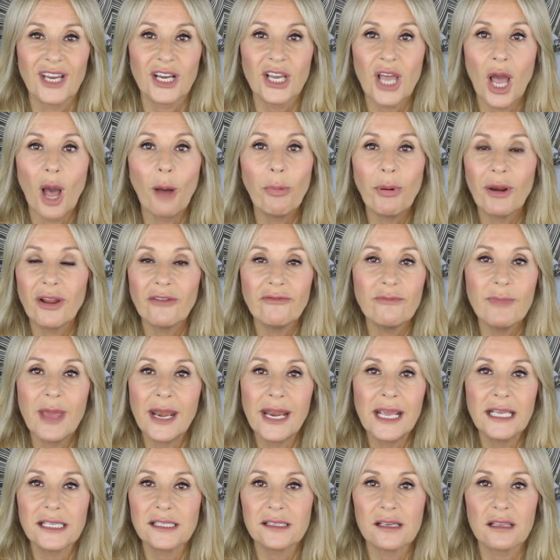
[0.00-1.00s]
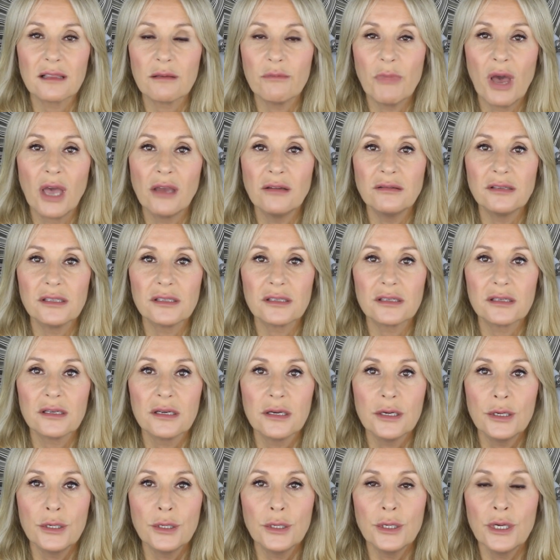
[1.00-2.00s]
a couple of minutes at the most.
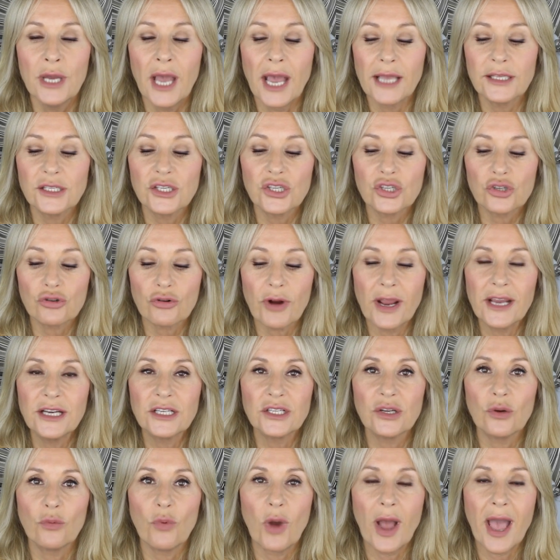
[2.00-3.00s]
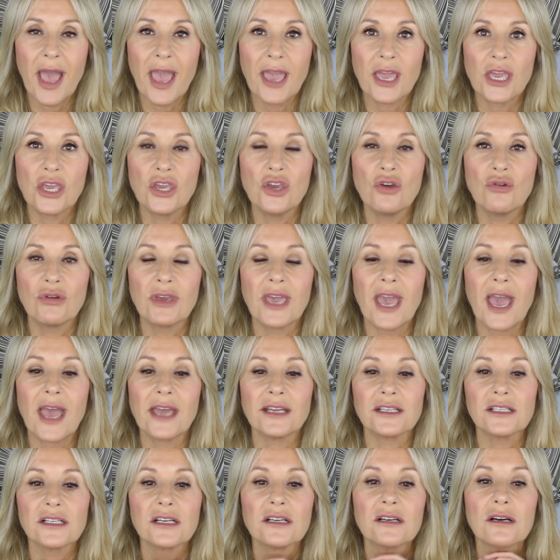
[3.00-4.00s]
And straight away you
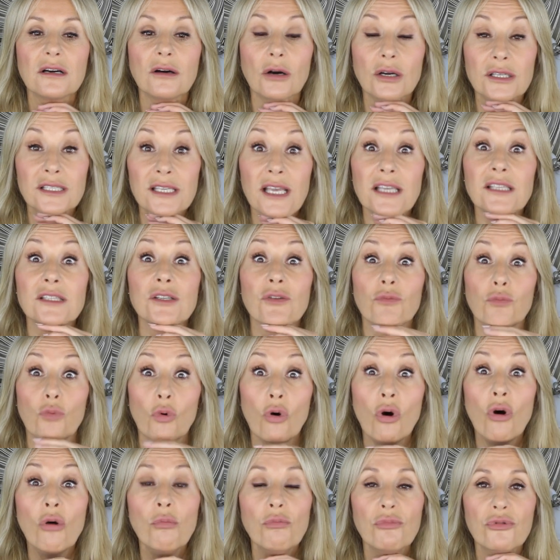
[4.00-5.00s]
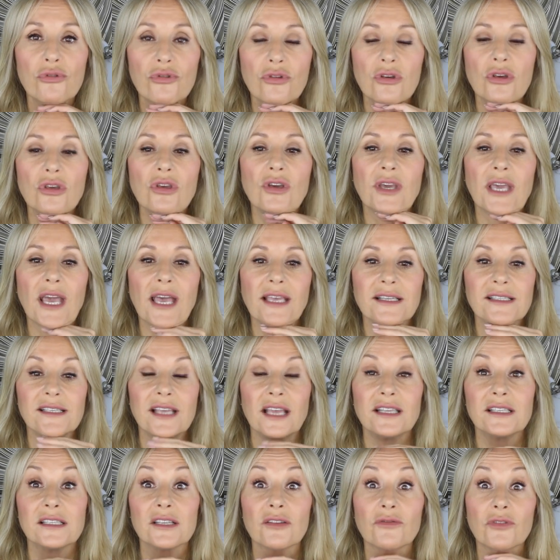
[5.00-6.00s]
get a sense of warmth, you get a
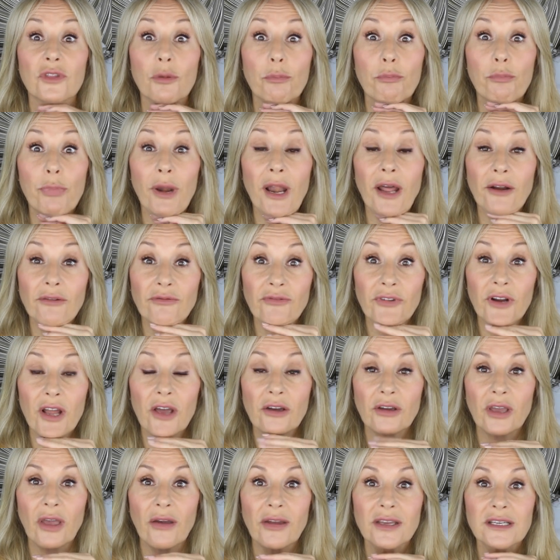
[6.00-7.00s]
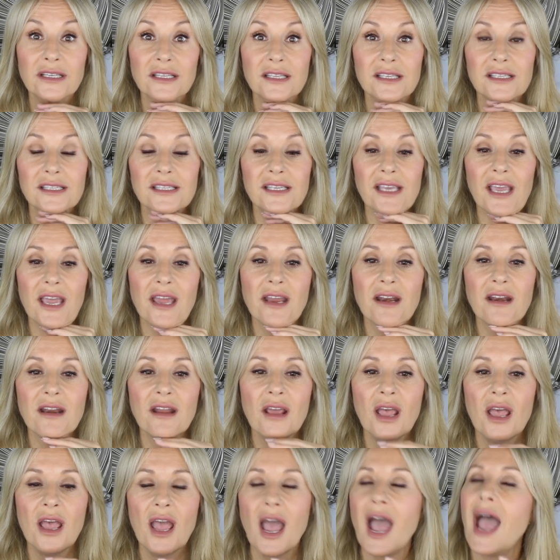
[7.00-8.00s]
sense of the blood flow going to the
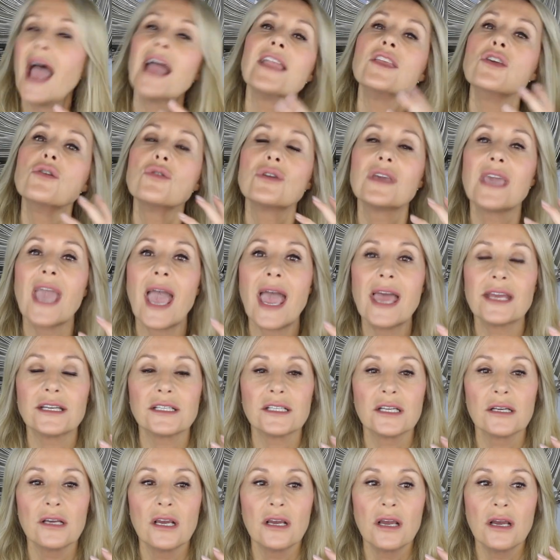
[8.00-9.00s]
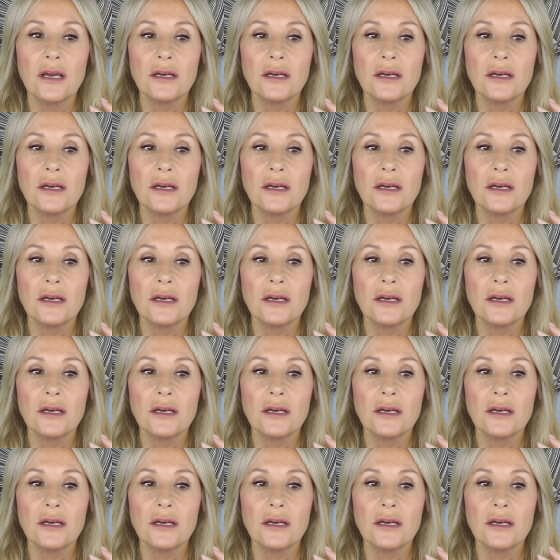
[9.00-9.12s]
skin, and you get